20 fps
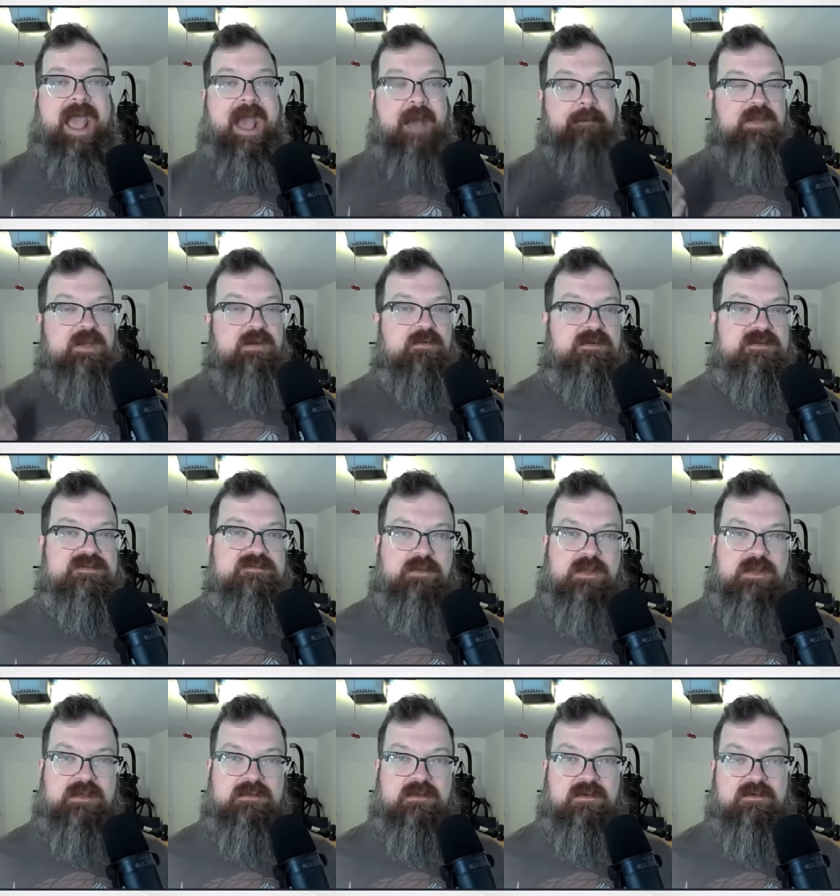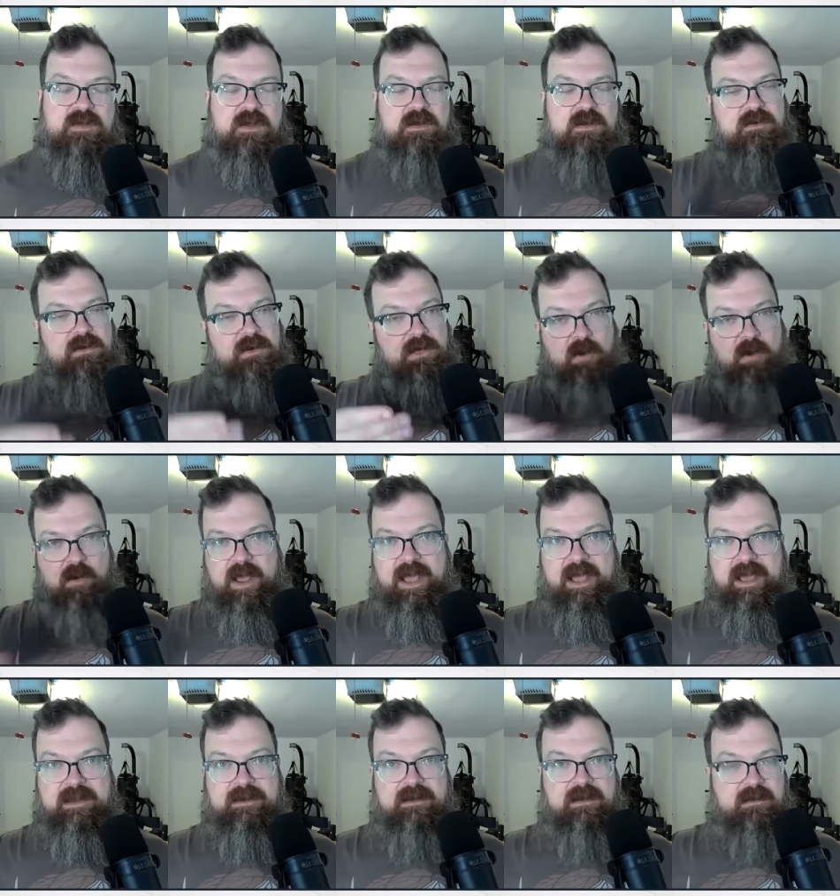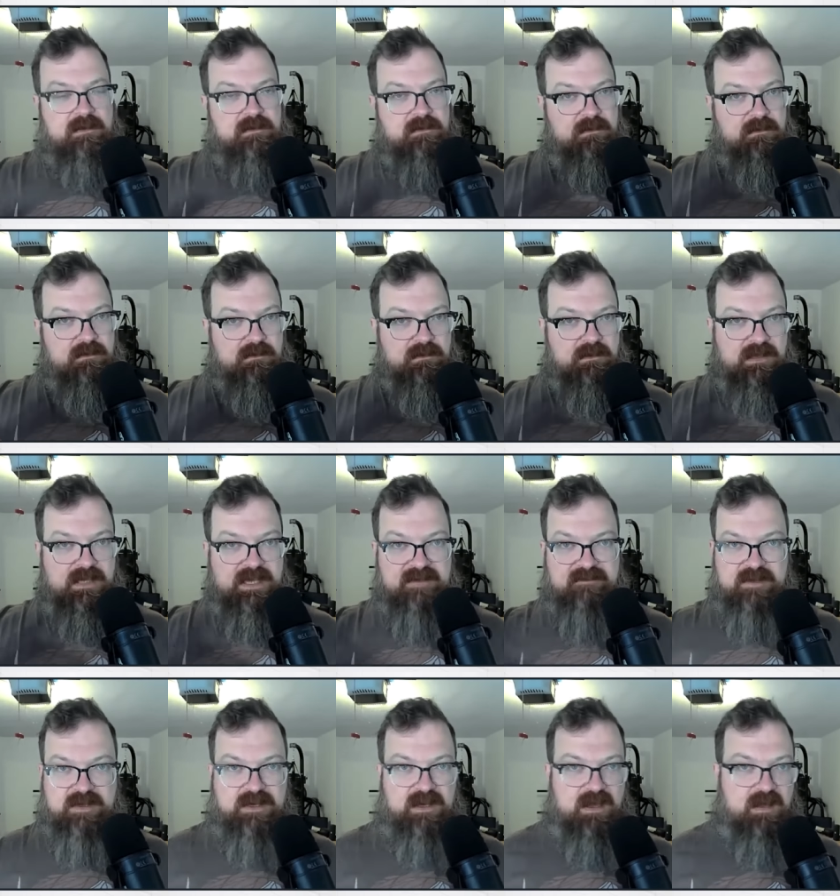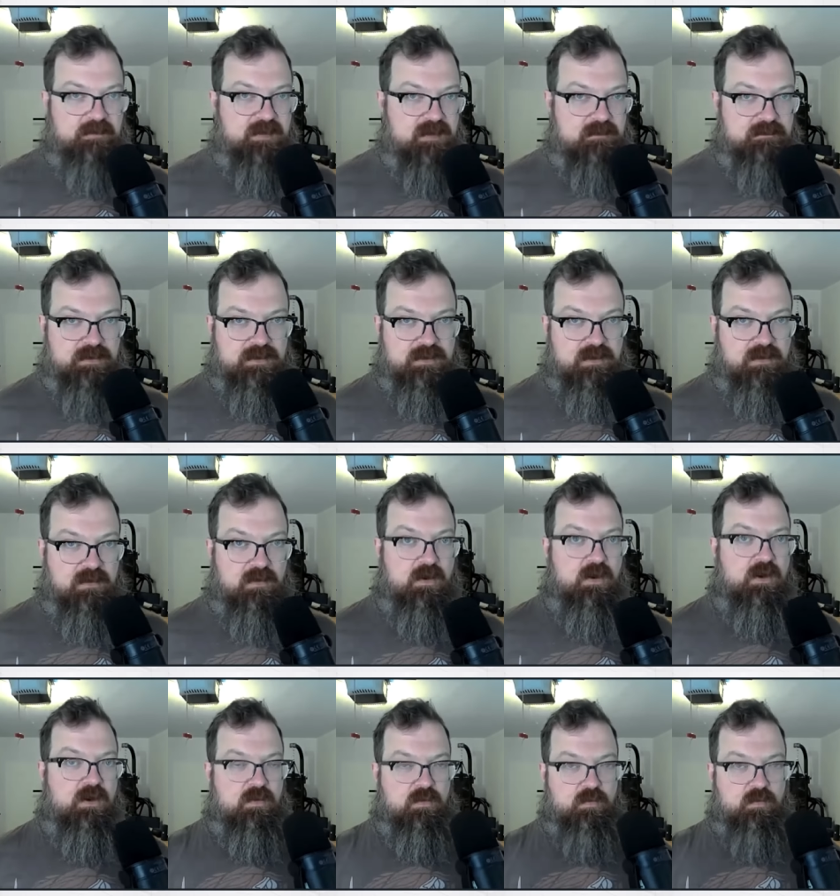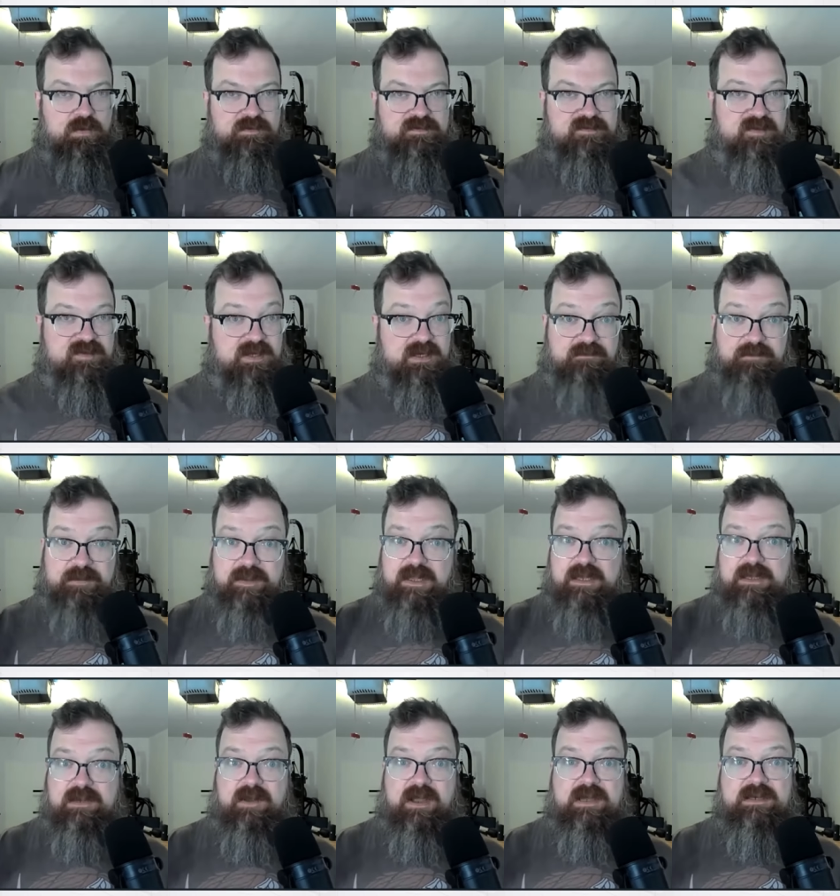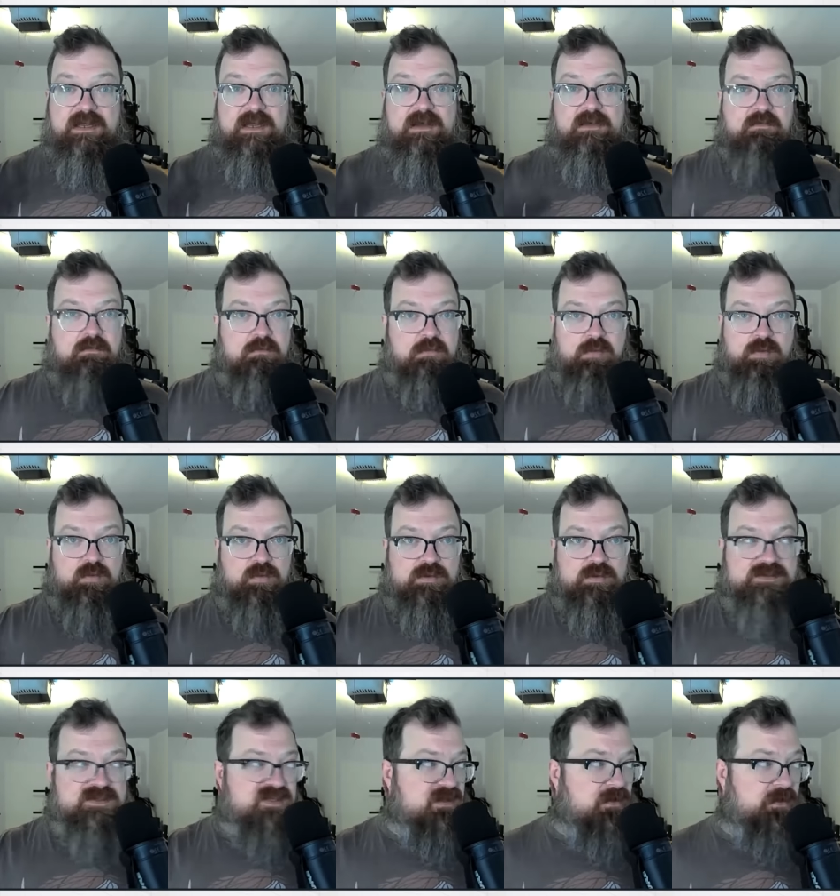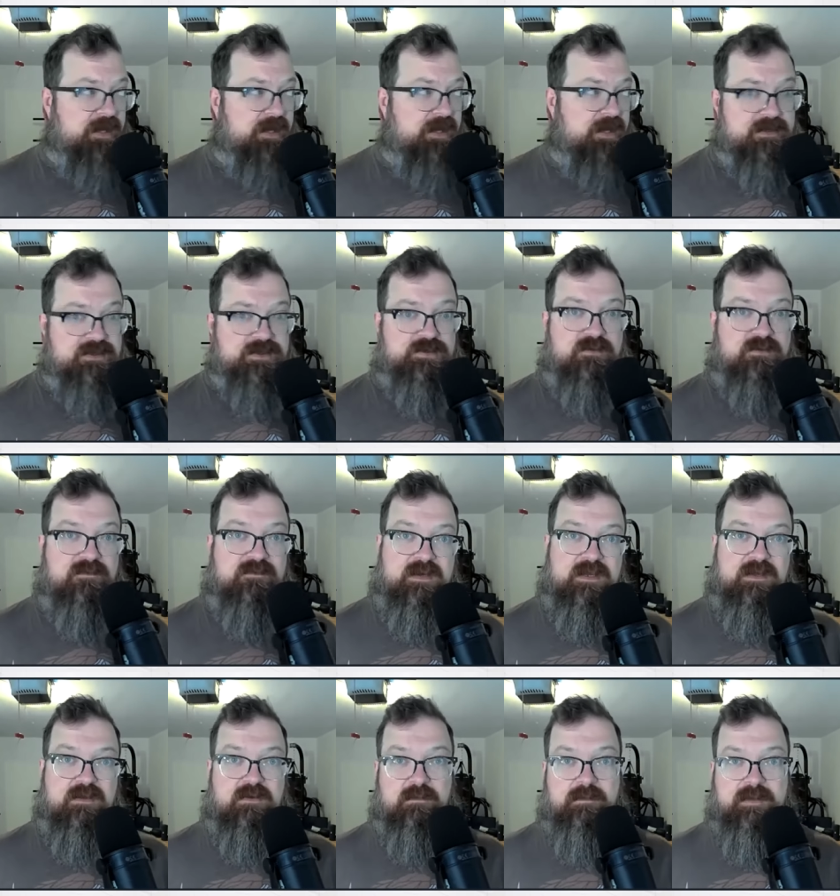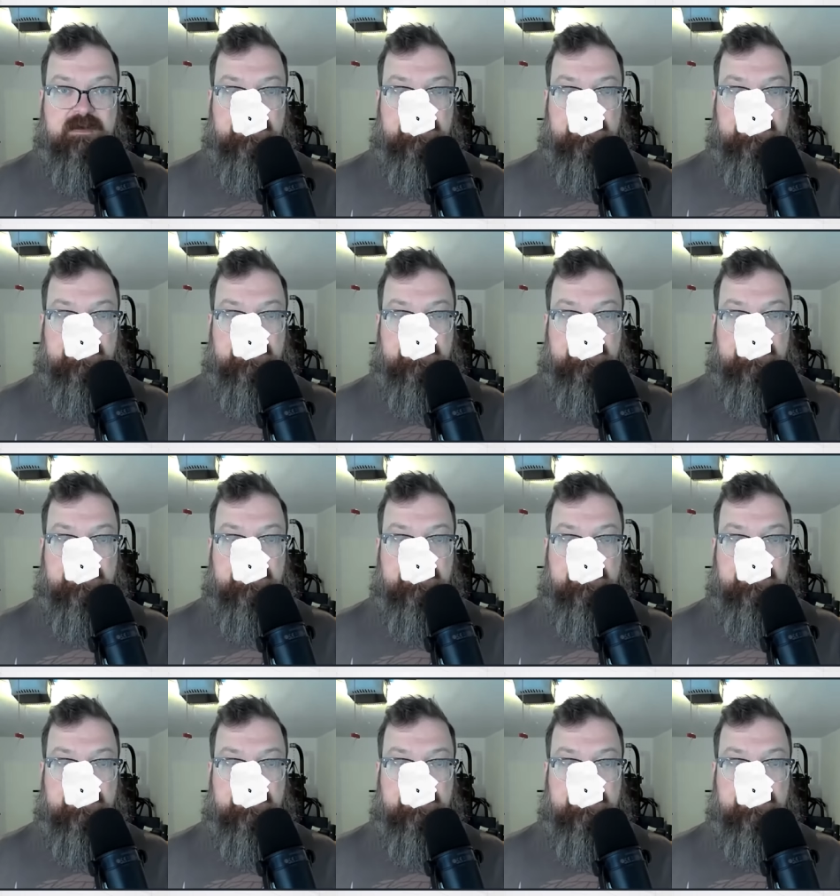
Happy to explain those. Go ahead, leave a comment below. We'll see it. If we like your idea, we'll just go ahead and shoot a video